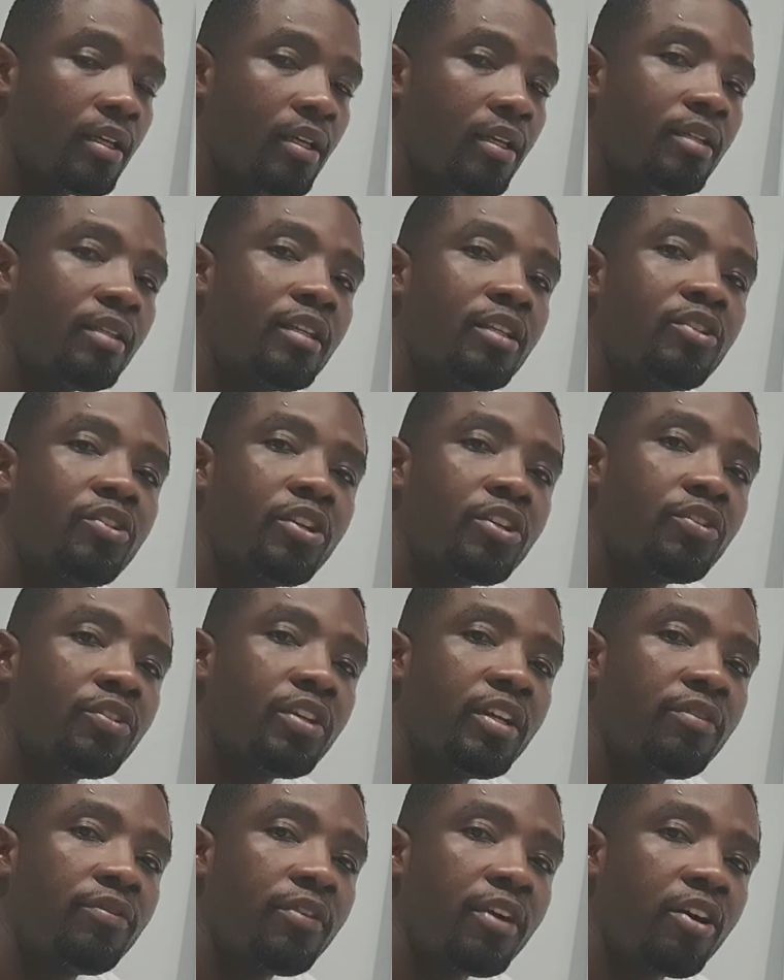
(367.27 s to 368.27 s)
In the
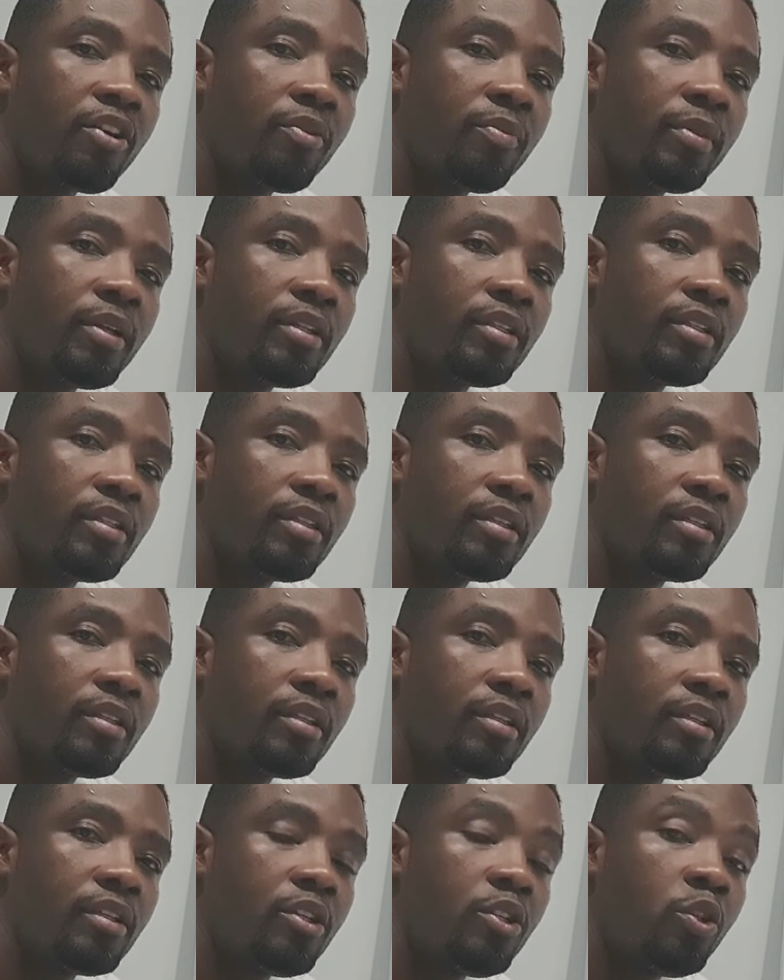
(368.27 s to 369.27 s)
treasury environment,
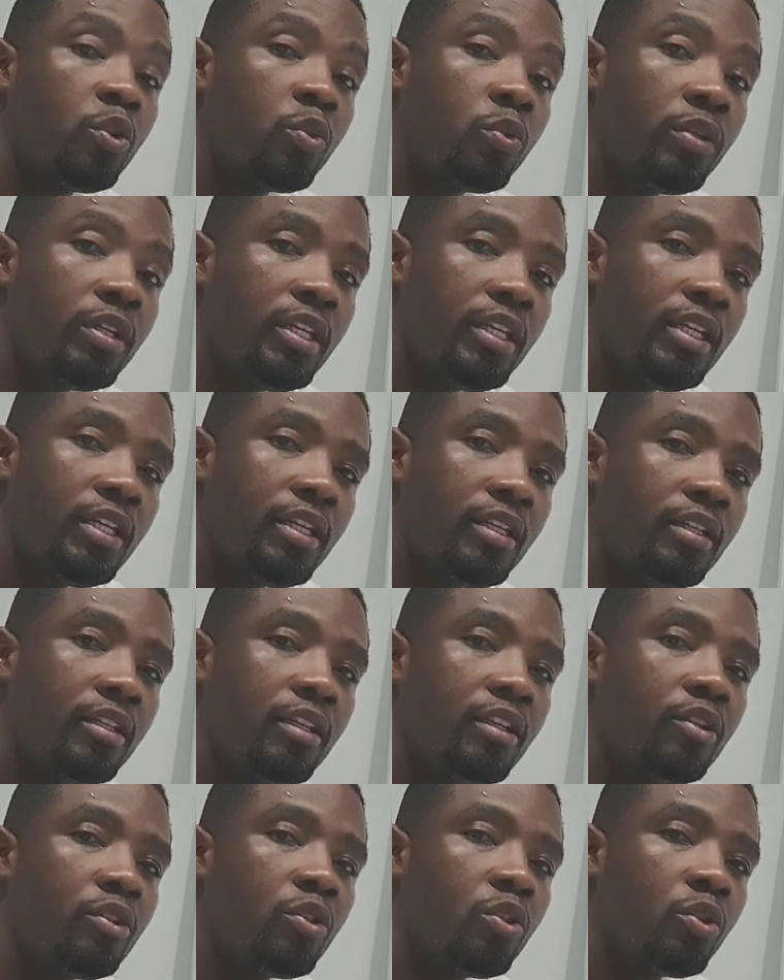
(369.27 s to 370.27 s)
you need
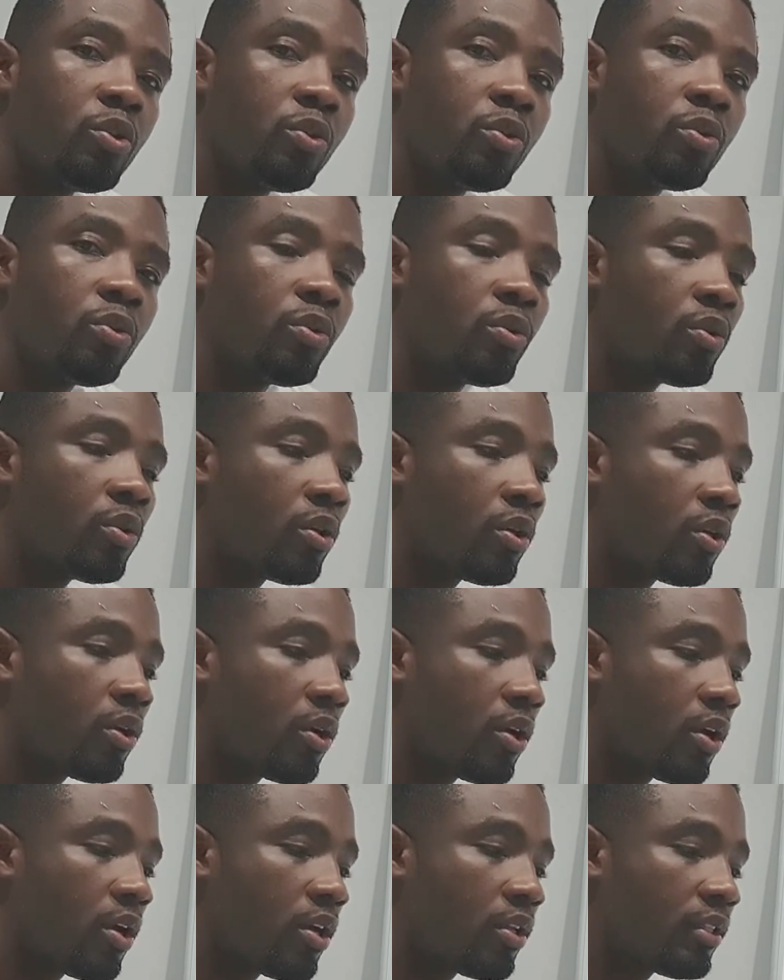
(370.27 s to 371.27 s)
to
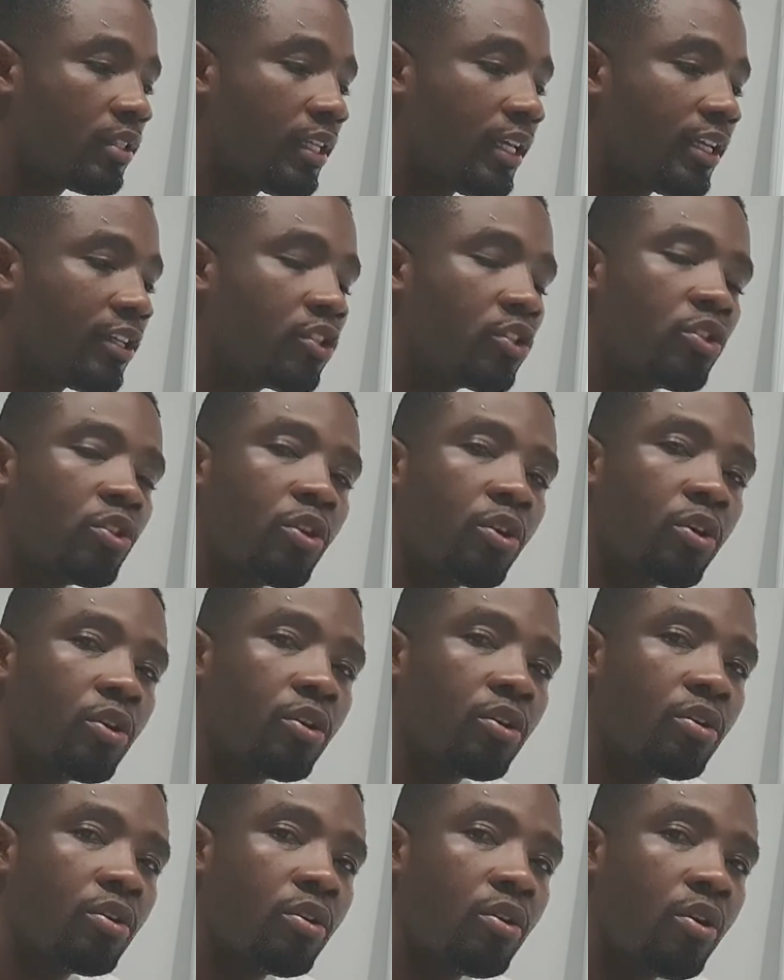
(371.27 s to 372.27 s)
take
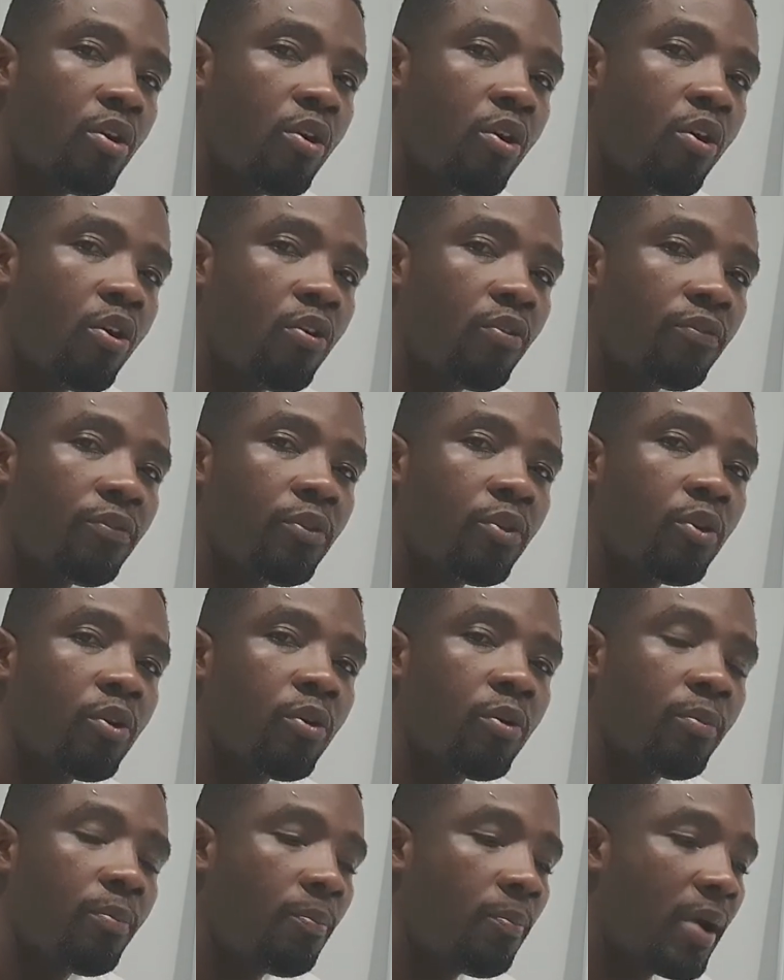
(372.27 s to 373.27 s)
stock of
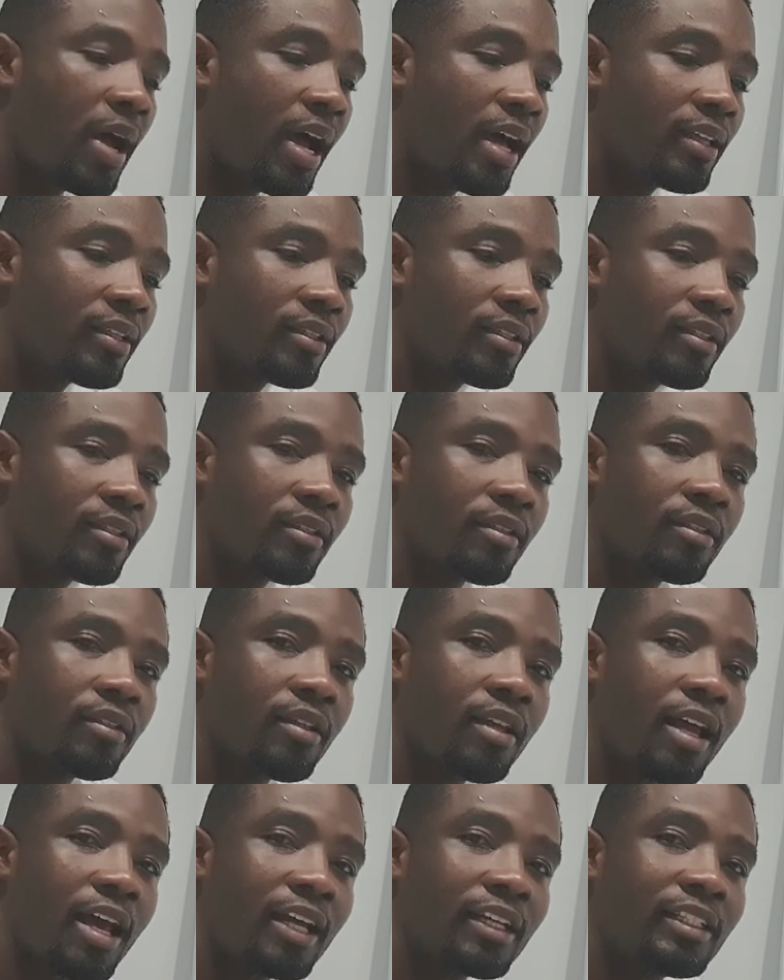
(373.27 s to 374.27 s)
your past
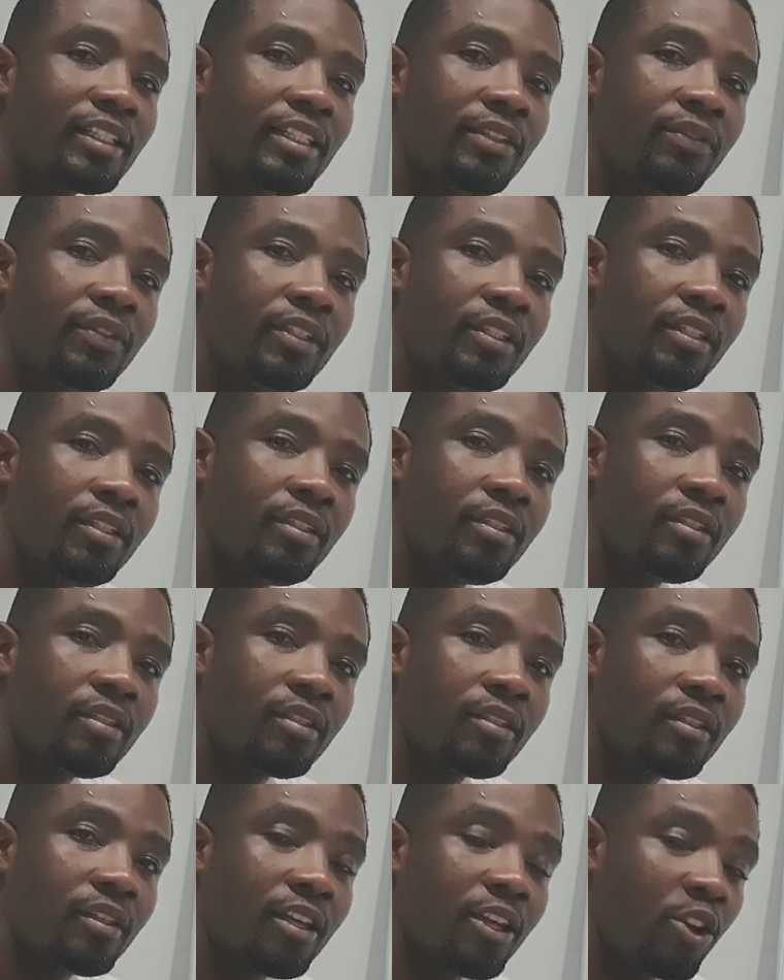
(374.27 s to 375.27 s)

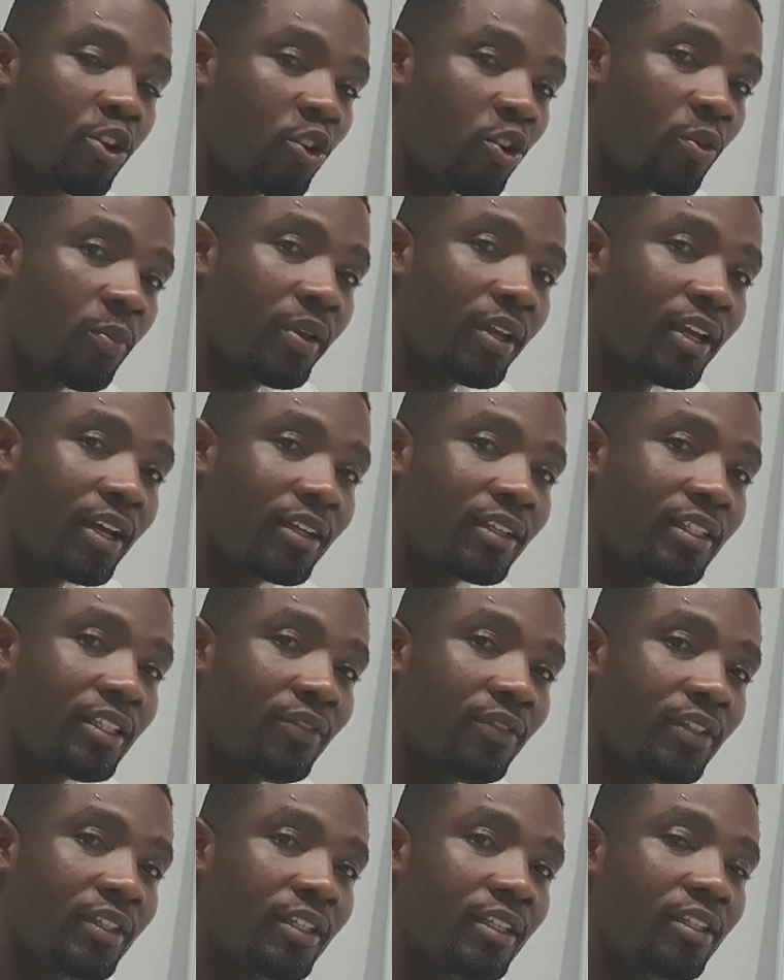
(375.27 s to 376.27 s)
activities, economic
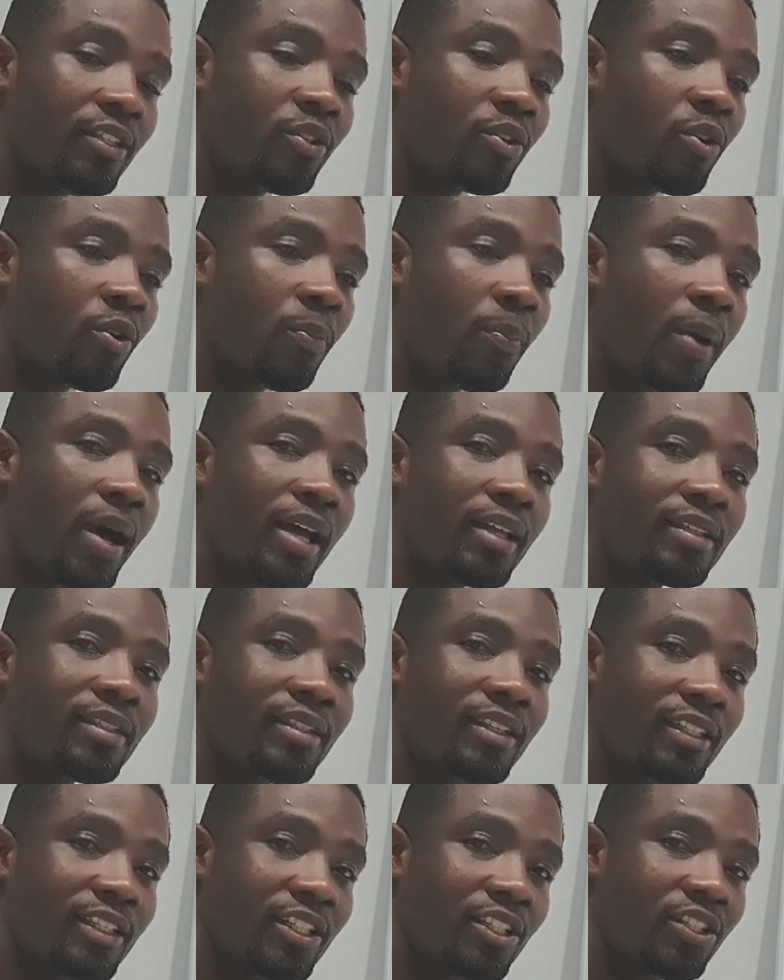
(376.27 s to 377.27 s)
activities, or past
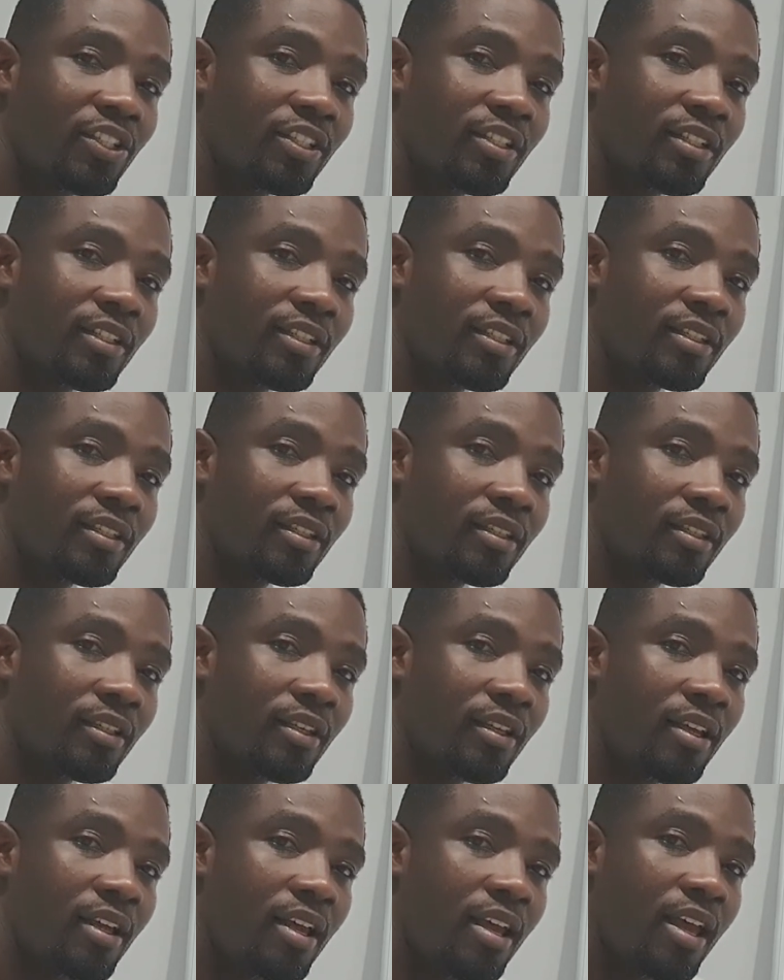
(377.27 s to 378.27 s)
decisions,
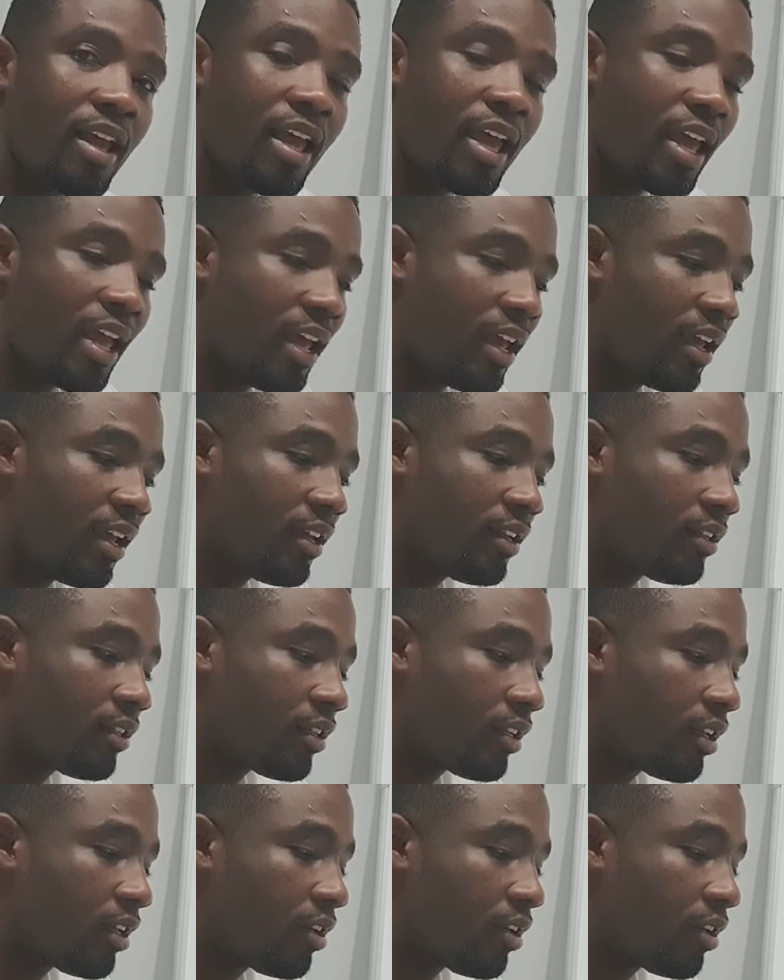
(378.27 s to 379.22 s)
and